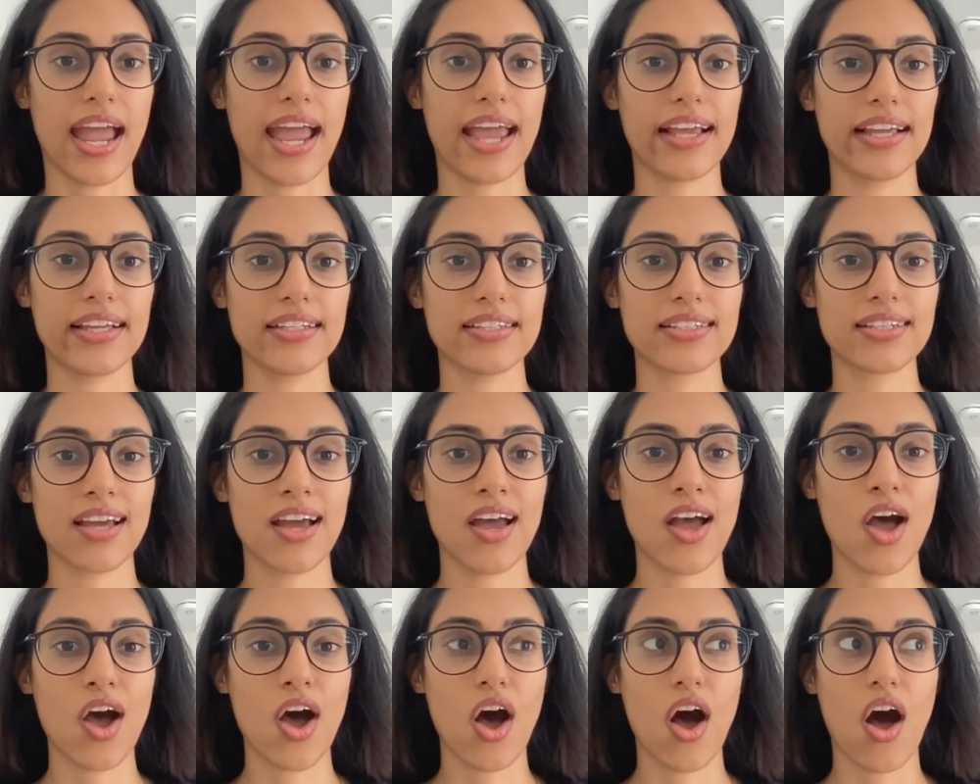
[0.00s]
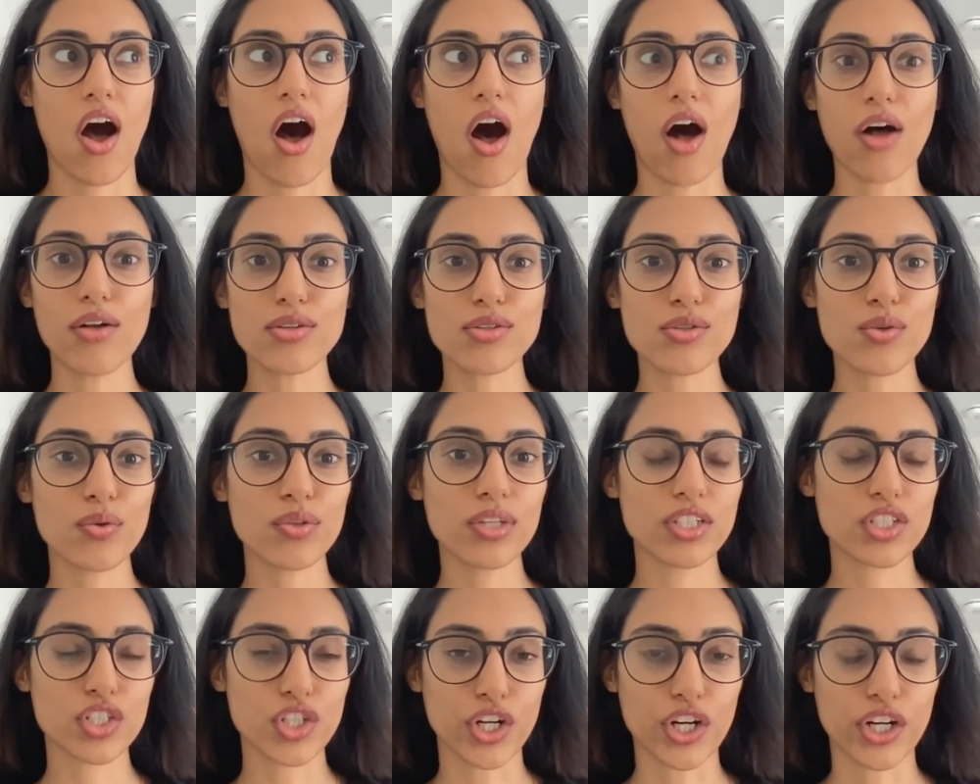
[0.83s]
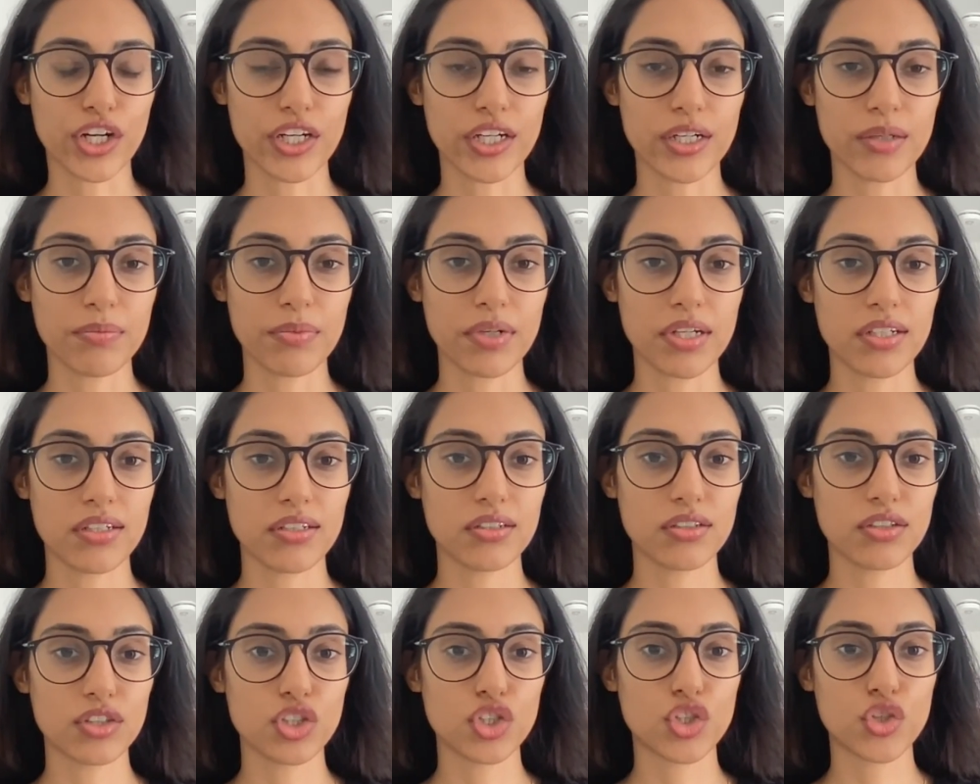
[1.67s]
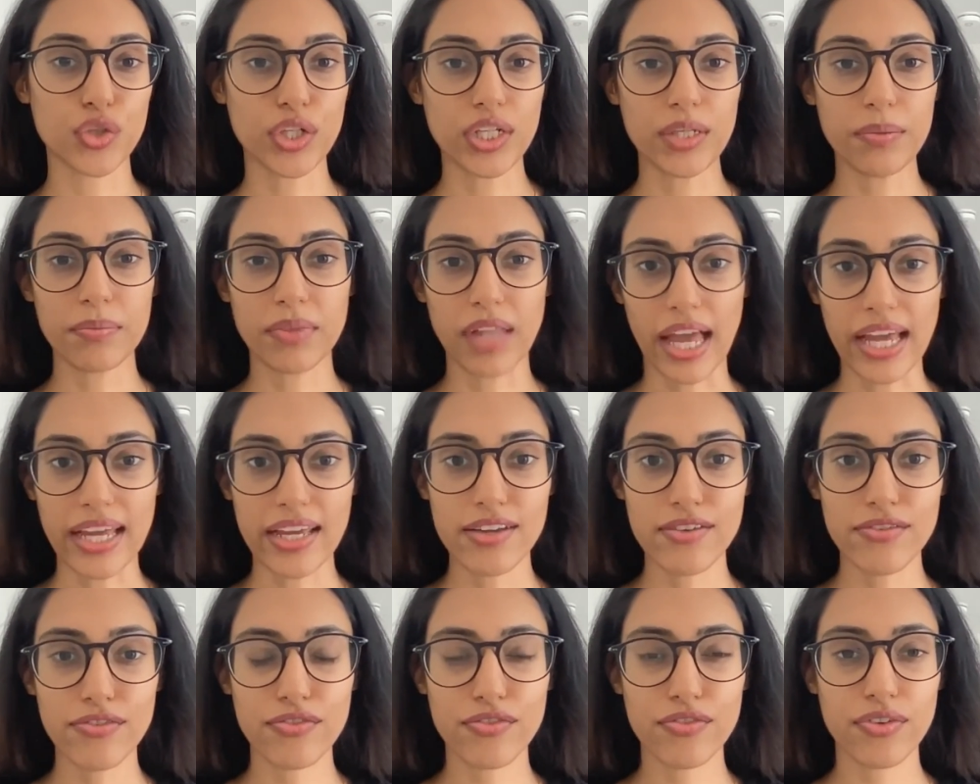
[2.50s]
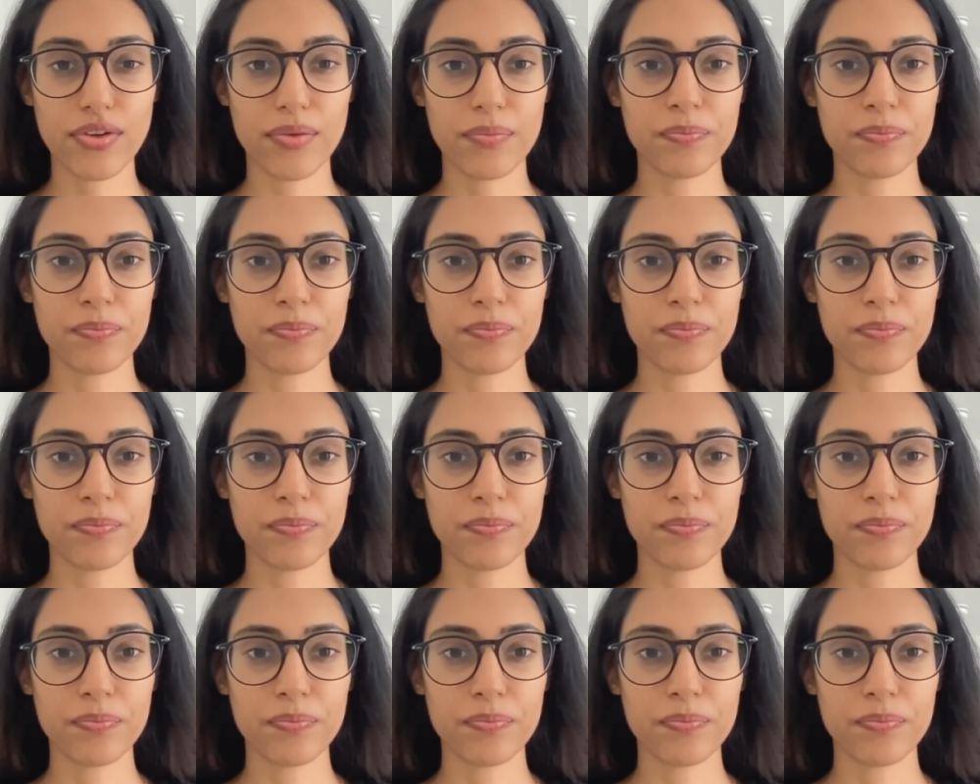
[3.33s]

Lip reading: And also, the term dream life,